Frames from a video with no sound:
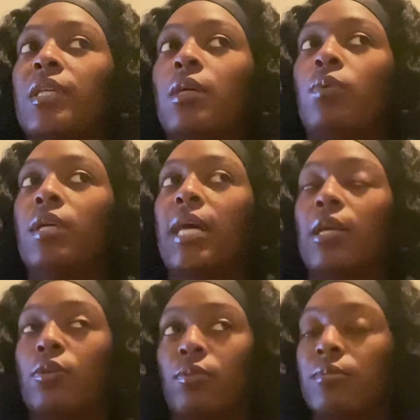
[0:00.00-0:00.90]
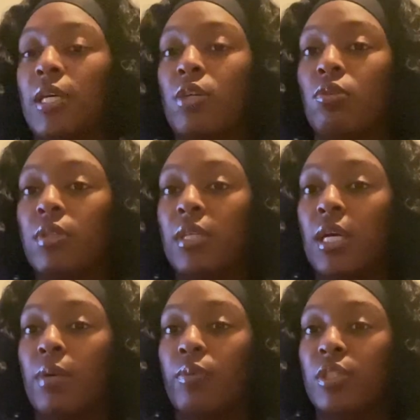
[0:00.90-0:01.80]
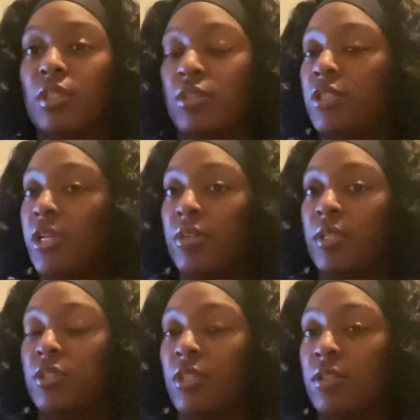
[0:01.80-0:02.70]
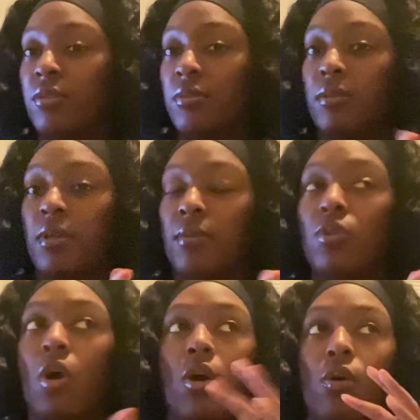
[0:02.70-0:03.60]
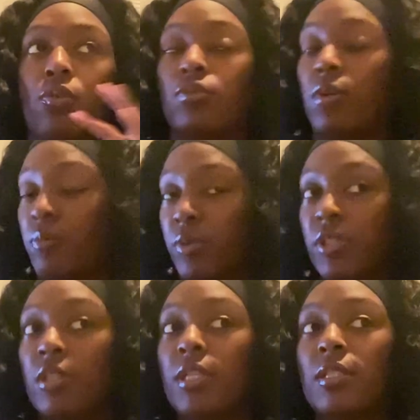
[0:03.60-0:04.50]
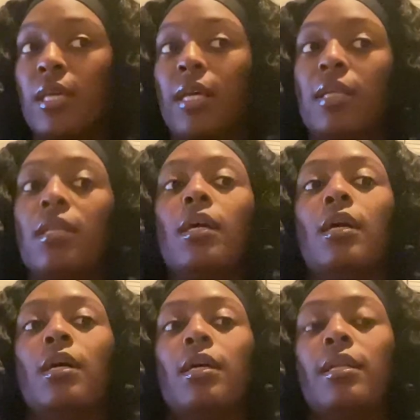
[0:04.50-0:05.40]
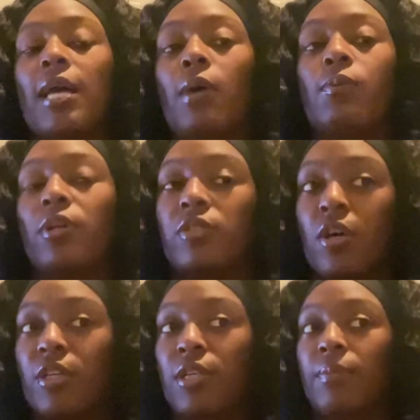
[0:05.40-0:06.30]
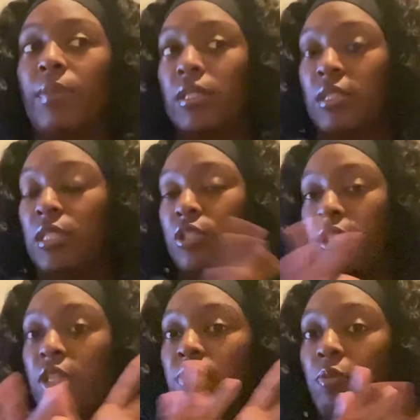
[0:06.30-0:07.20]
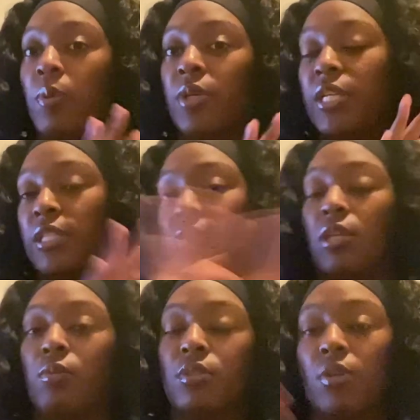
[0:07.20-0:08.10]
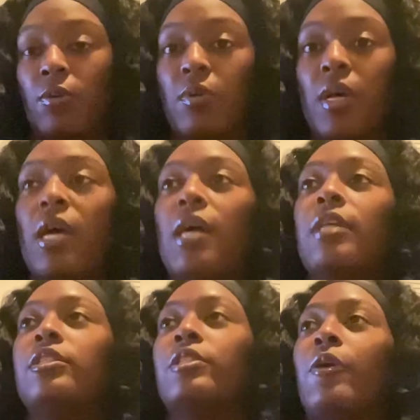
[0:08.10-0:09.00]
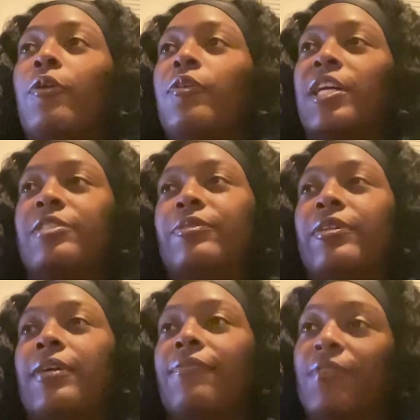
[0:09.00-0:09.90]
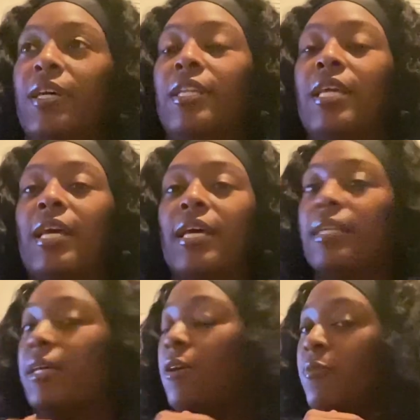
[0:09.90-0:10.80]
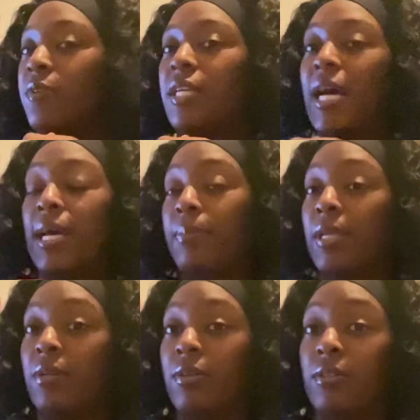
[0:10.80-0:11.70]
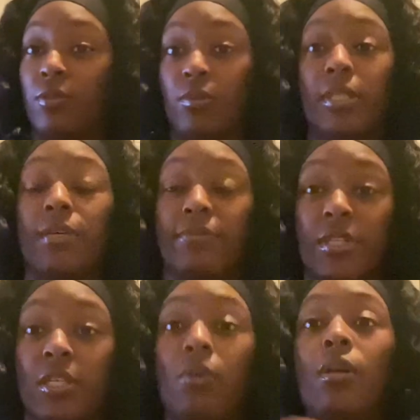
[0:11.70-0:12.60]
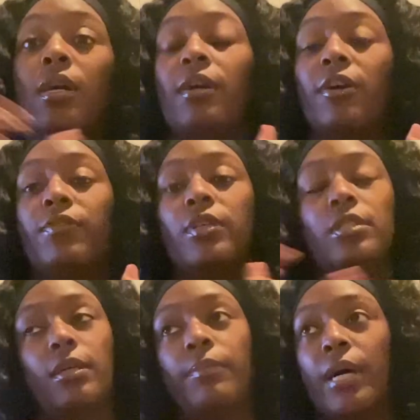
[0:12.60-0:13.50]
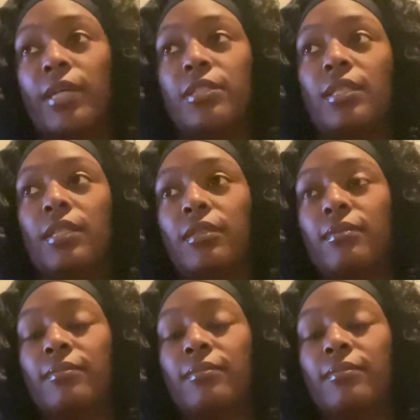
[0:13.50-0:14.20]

we got a group chat going and we just shared each other's uh, you know our own wish list and now we are talking amongst each other where we're getting so and so so that's fun and hopefully I plan on doing a video of us unboxing